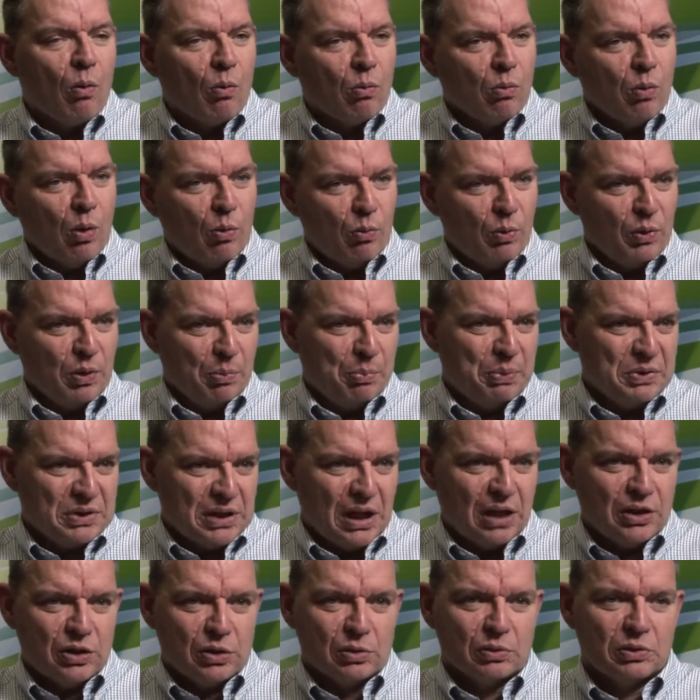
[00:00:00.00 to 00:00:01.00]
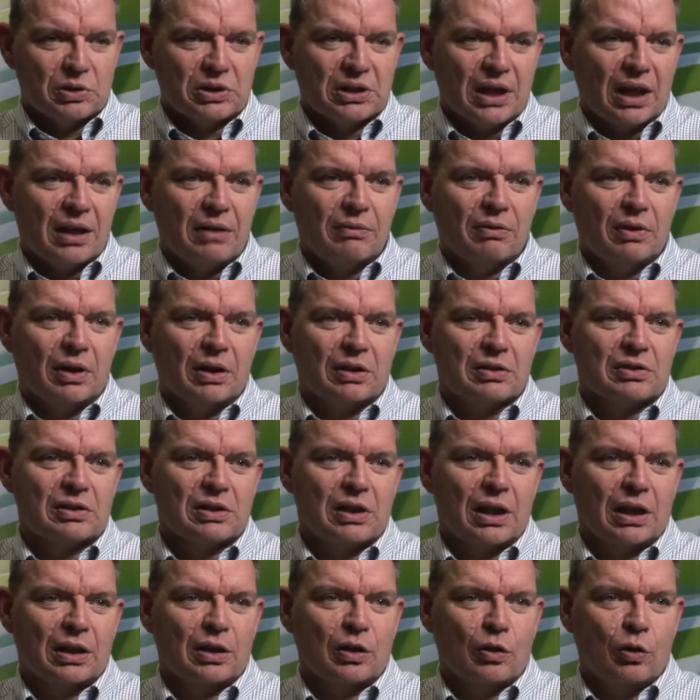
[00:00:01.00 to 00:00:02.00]
what were the potential savings
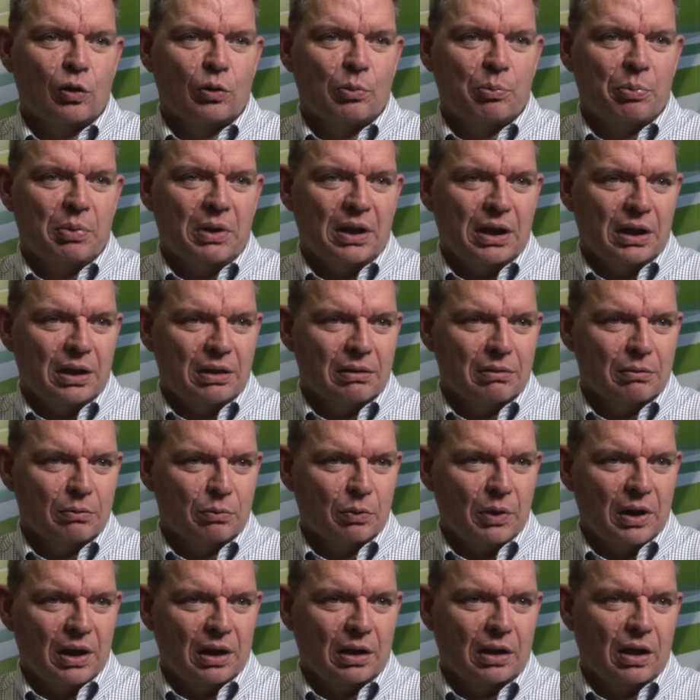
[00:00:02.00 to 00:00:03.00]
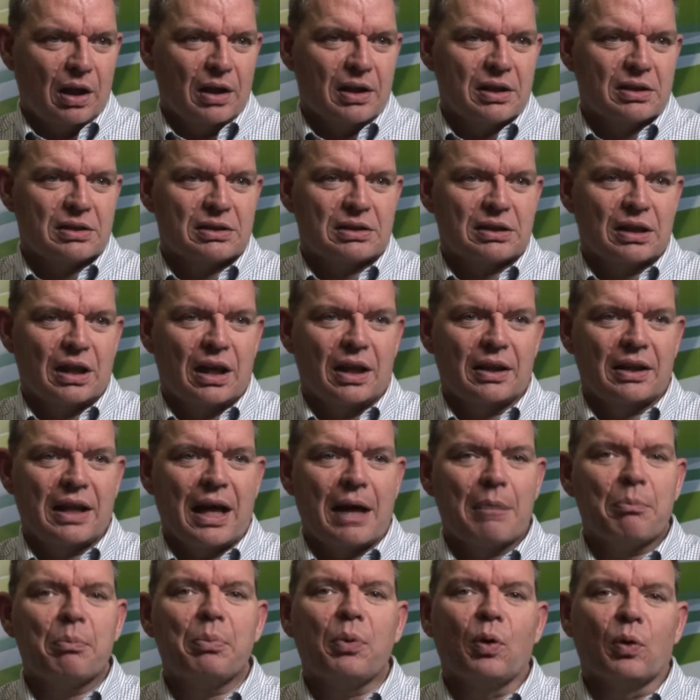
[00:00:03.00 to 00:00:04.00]
that could be realised at
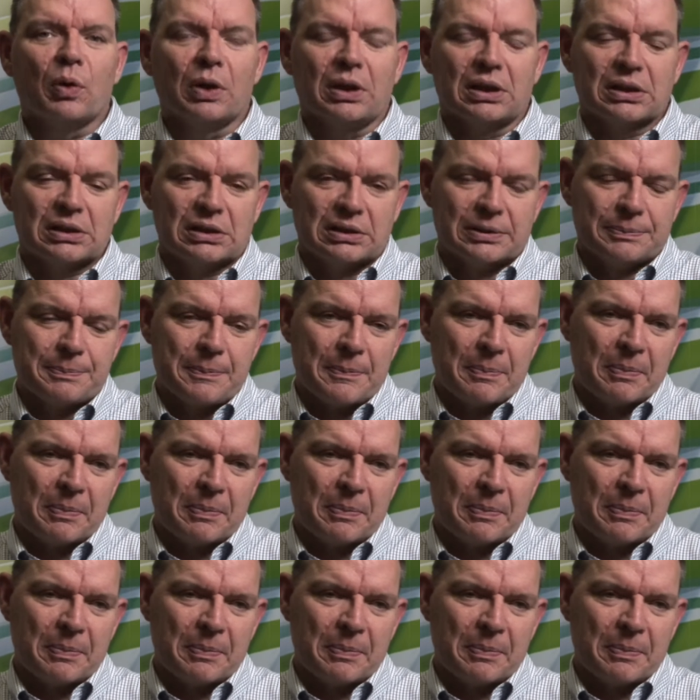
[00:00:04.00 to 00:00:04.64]
that point?